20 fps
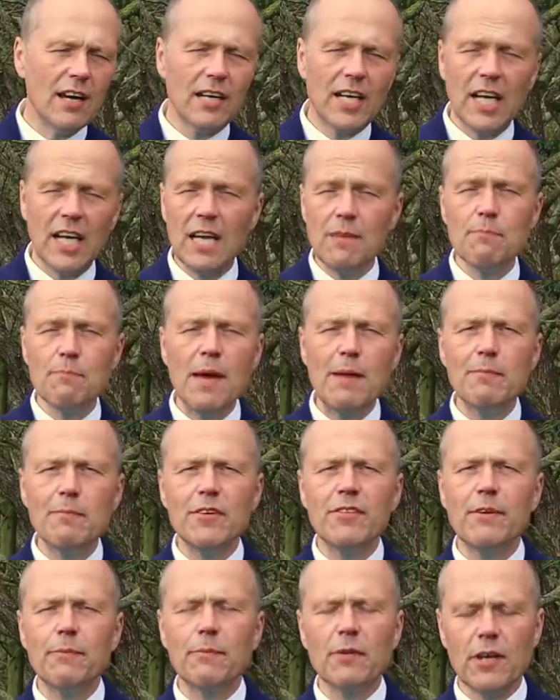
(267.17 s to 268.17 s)
club
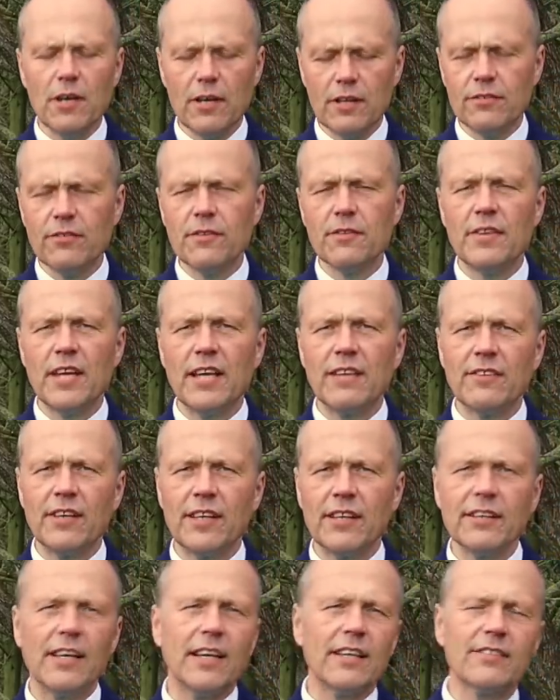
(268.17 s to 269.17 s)
membership cards and things
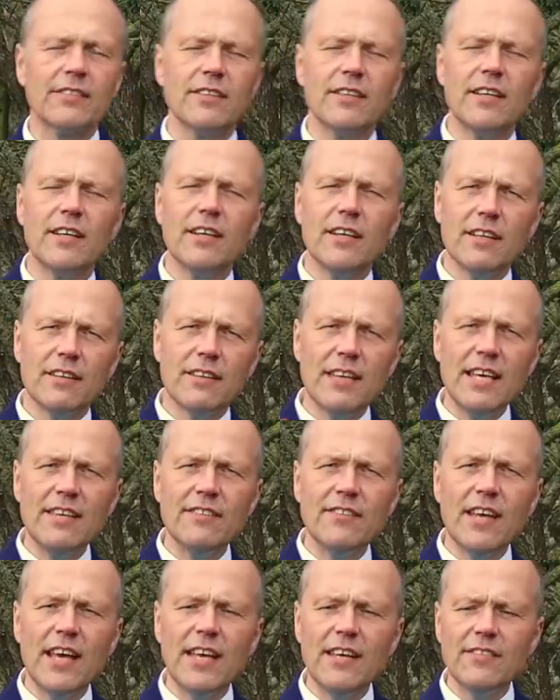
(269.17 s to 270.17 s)
like that.
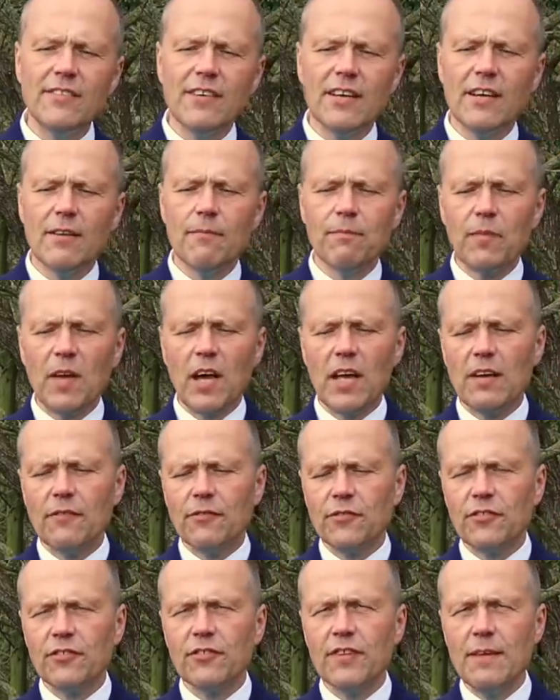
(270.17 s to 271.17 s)
These days, I have
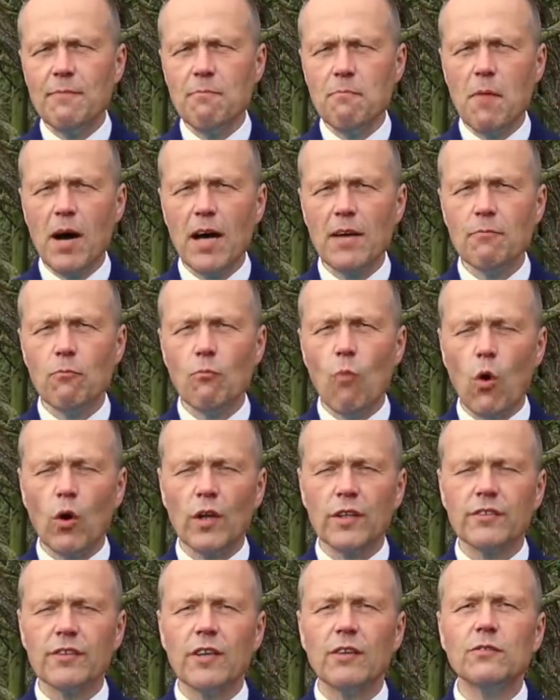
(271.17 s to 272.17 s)
slimmed my
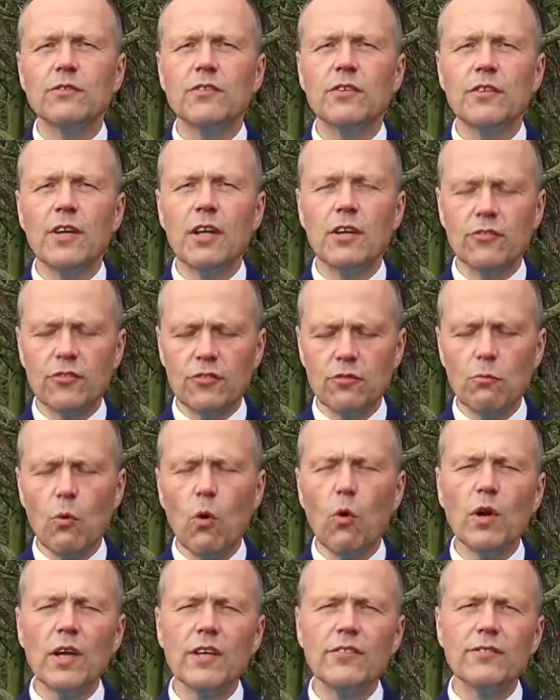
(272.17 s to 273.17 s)
wallet down to the
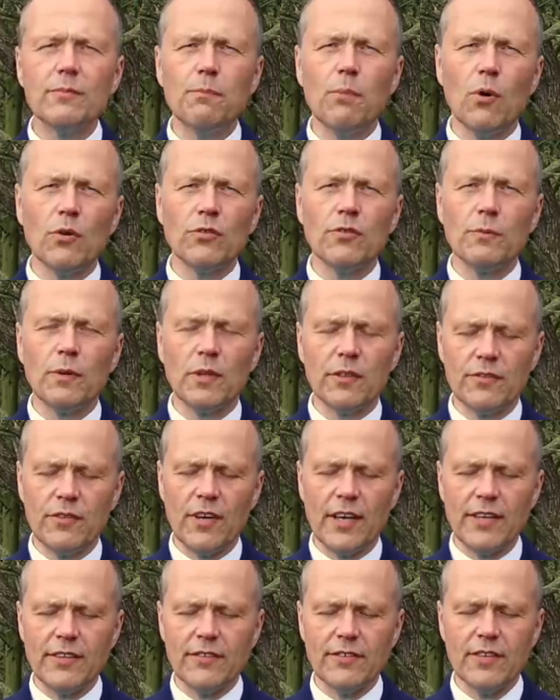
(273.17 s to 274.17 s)
smallest possible
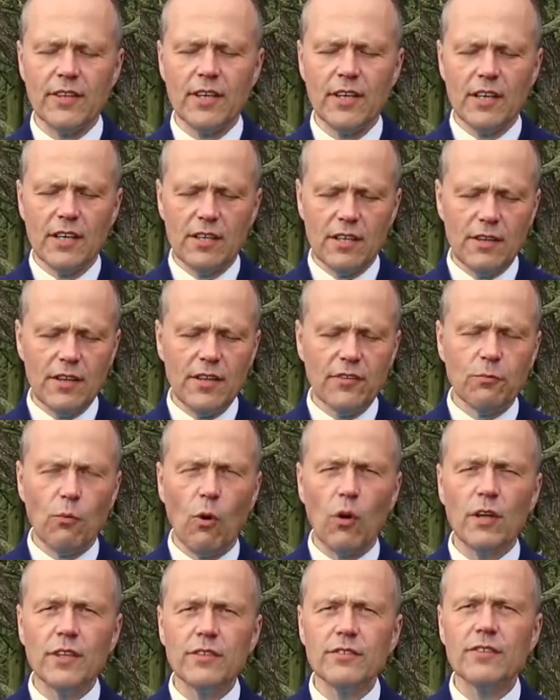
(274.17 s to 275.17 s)
size. Now, this
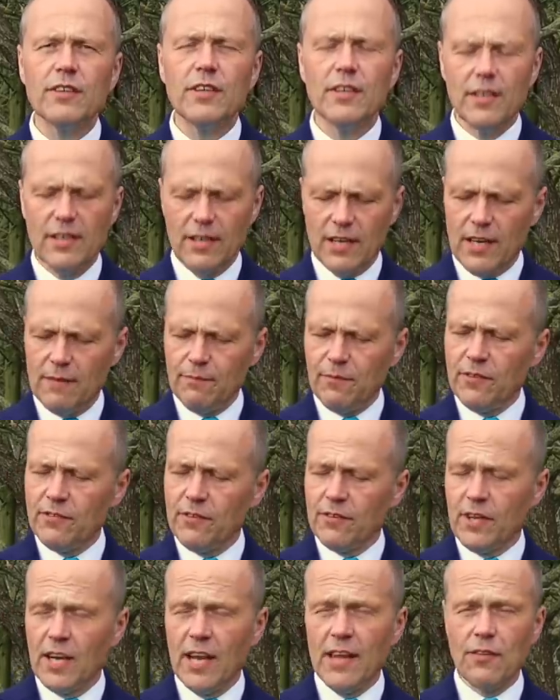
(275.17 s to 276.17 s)
wallet, this
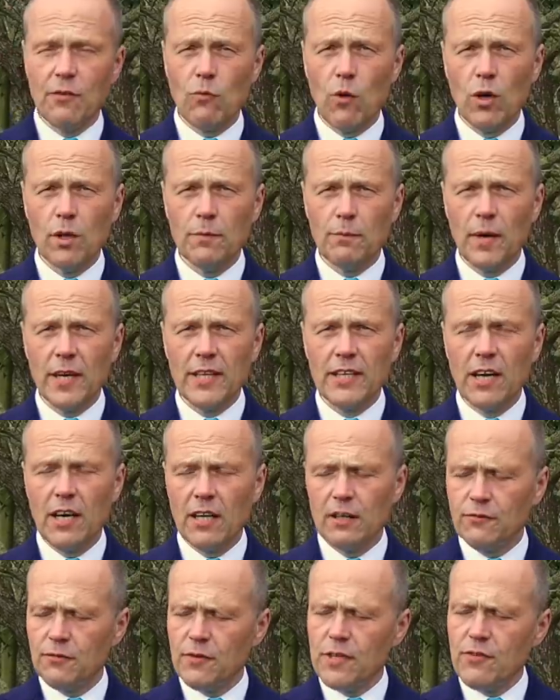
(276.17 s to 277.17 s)
is a leather wallet by
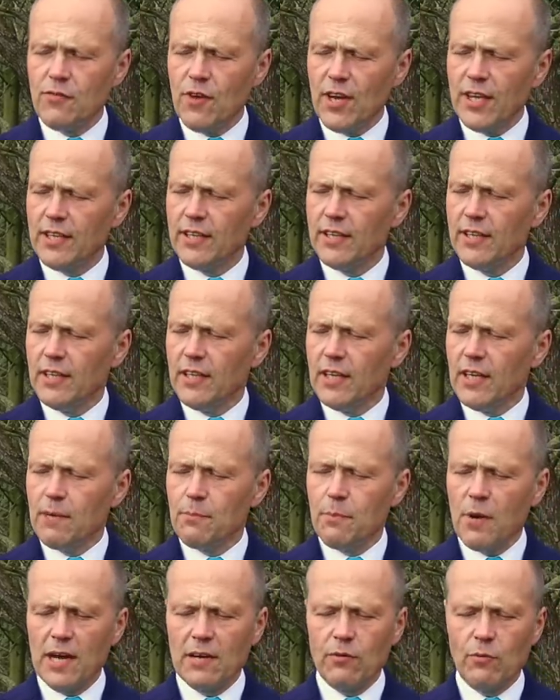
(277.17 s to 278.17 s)
Carl Friedrich, a
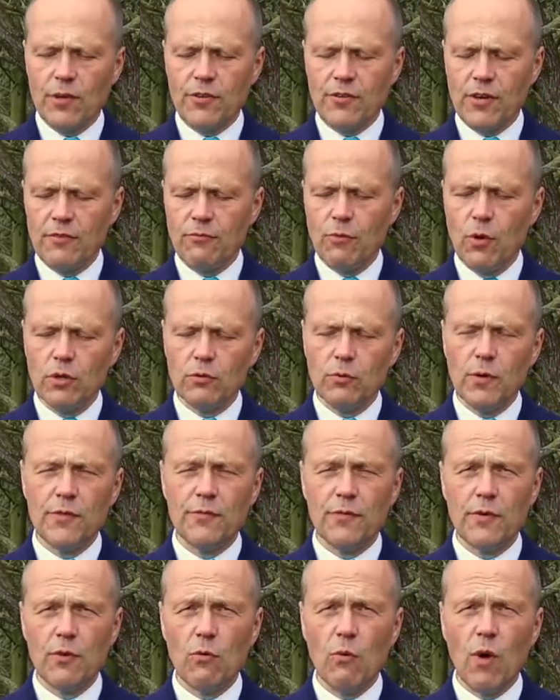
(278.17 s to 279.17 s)
brand which I've worked with
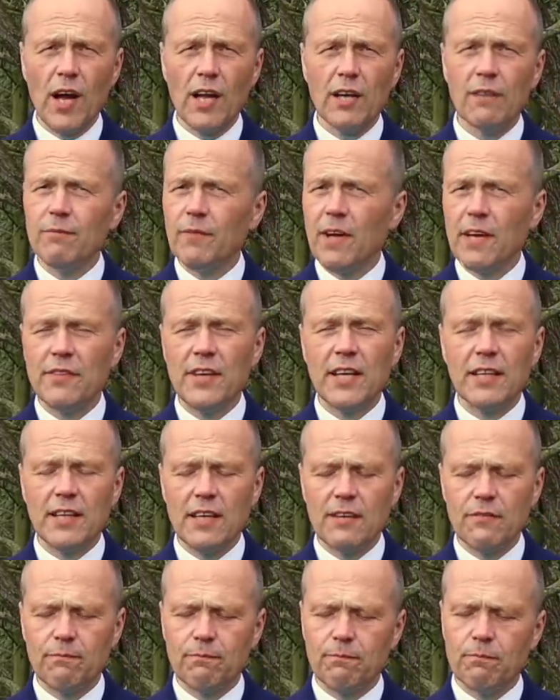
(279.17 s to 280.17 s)
for a while. I think
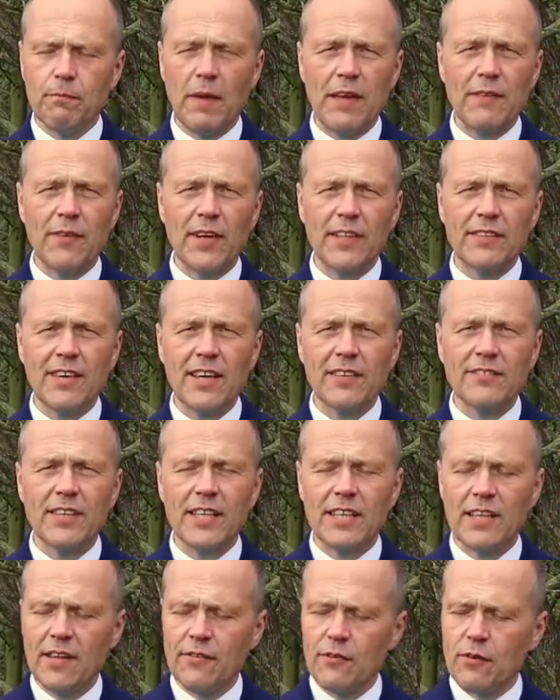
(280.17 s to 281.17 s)
they make
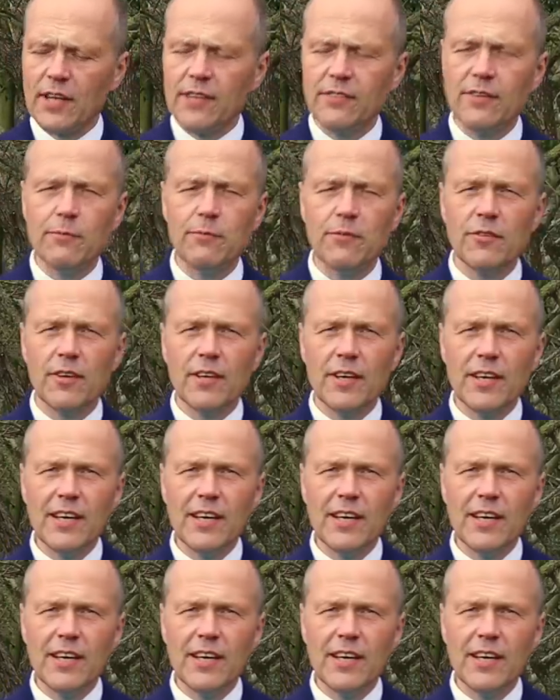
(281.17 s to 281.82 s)
fantastic leather items.